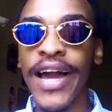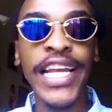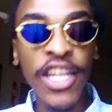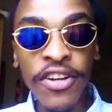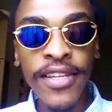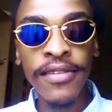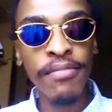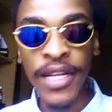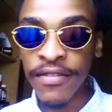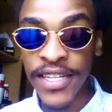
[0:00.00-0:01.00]
I truly
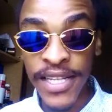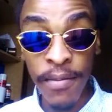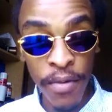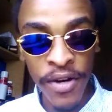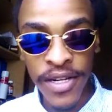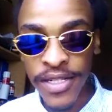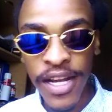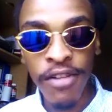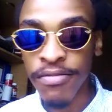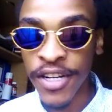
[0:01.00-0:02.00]
believe these are important.
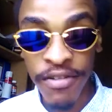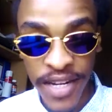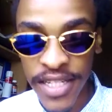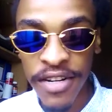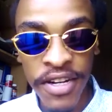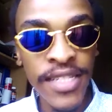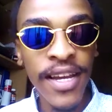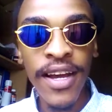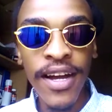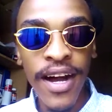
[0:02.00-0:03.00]
I'm going to reiterate,
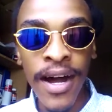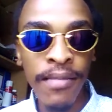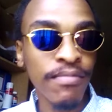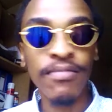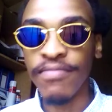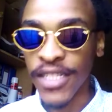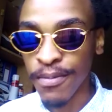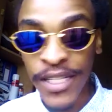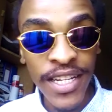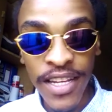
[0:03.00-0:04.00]

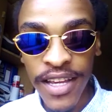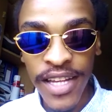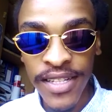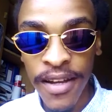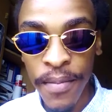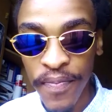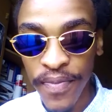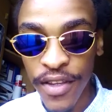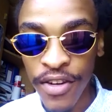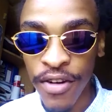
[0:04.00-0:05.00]
especially as a
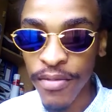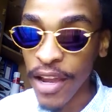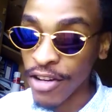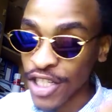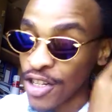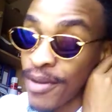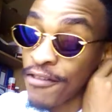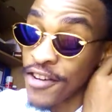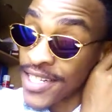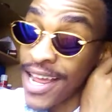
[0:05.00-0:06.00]
English is not my
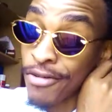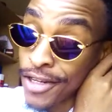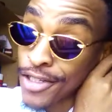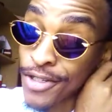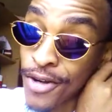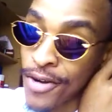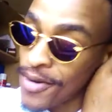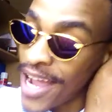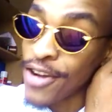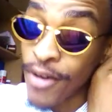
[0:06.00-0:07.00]
first language, so
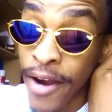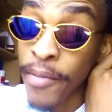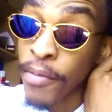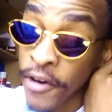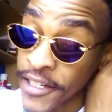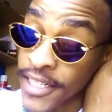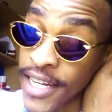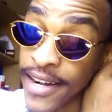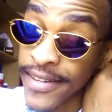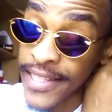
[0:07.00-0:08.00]
I know how important
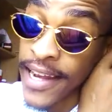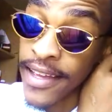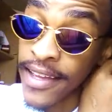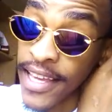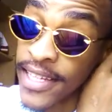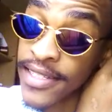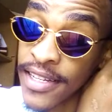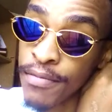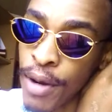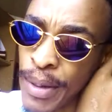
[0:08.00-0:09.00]
understanding is
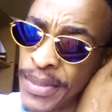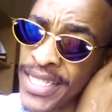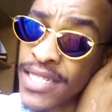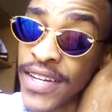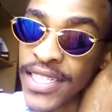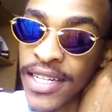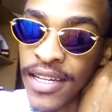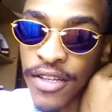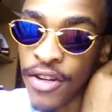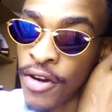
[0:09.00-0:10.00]
in proper business
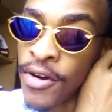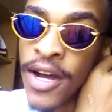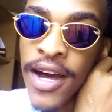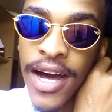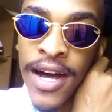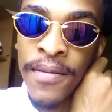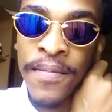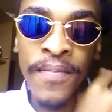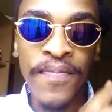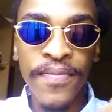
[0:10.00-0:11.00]
functioning.
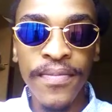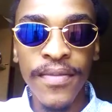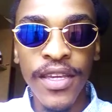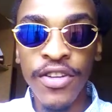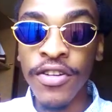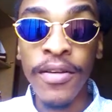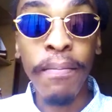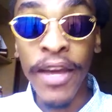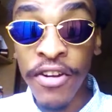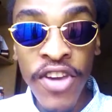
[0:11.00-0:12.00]
The
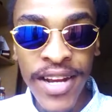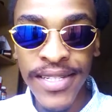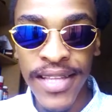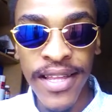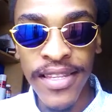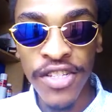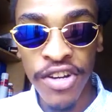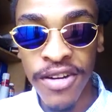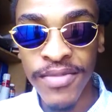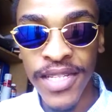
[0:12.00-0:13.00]
better you understand these
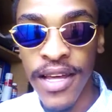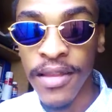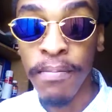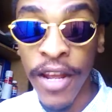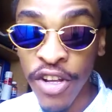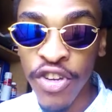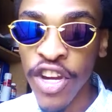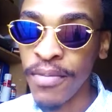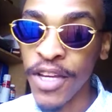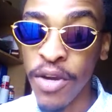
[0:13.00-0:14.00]
terms, the better you
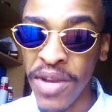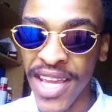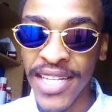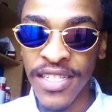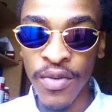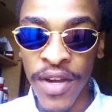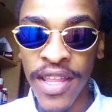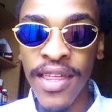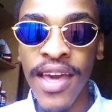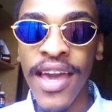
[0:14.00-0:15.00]
can be communicated
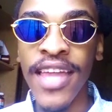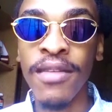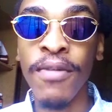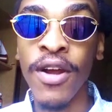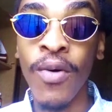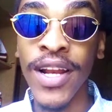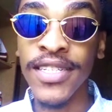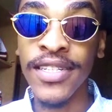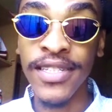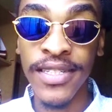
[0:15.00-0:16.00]
with, and the better
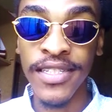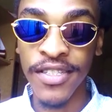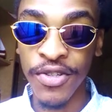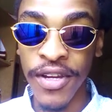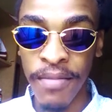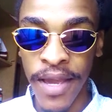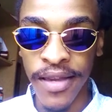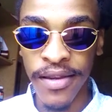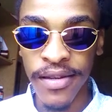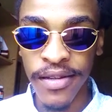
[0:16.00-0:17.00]
quality decisions you can make.
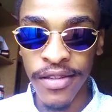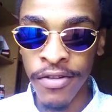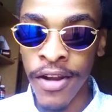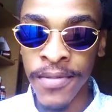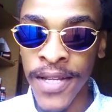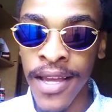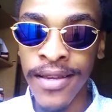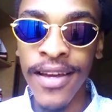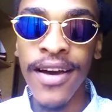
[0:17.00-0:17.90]
You know what I'm saying?